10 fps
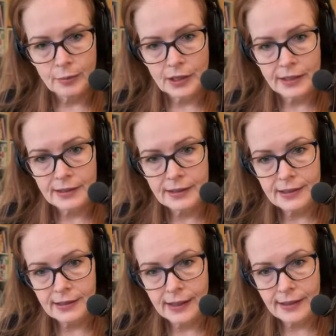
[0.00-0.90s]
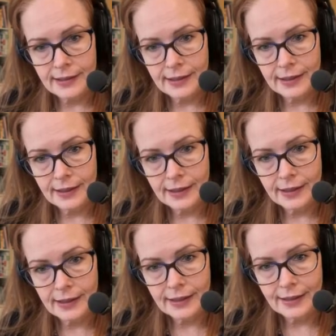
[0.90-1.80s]
because it's selected
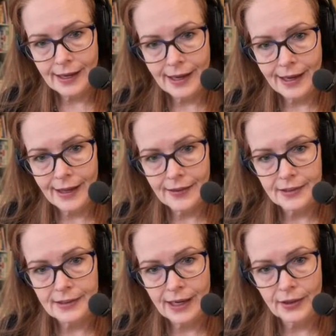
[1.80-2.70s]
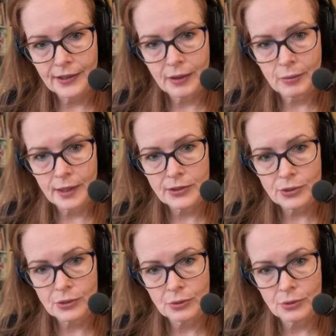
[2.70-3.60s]
and this is how the
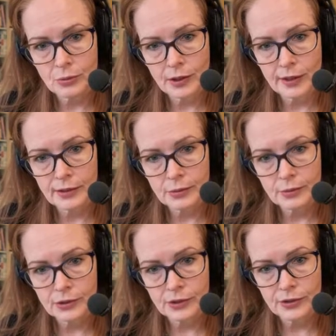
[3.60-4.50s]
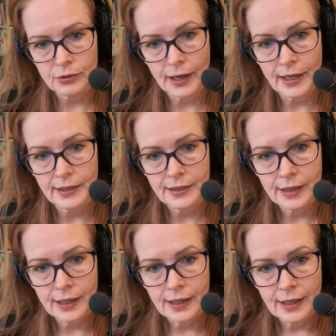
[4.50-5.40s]
eraser tool works, which is great.
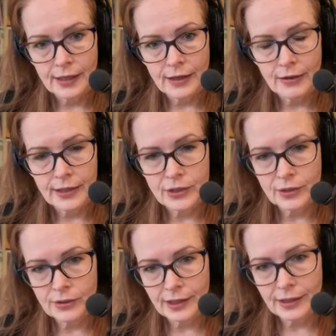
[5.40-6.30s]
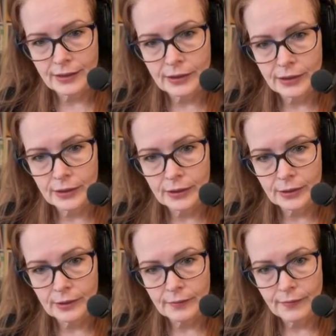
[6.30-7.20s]
All right, so there's like a
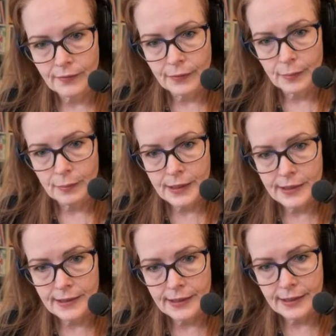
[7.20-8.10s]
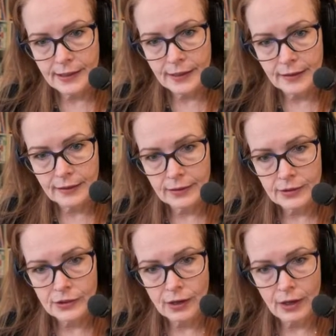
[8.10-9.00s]
little piece here,
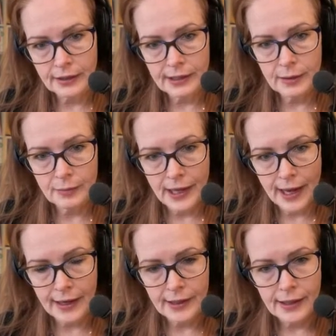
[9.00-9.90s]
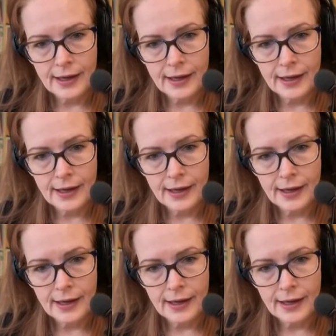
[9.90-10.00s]
so I'll keep that.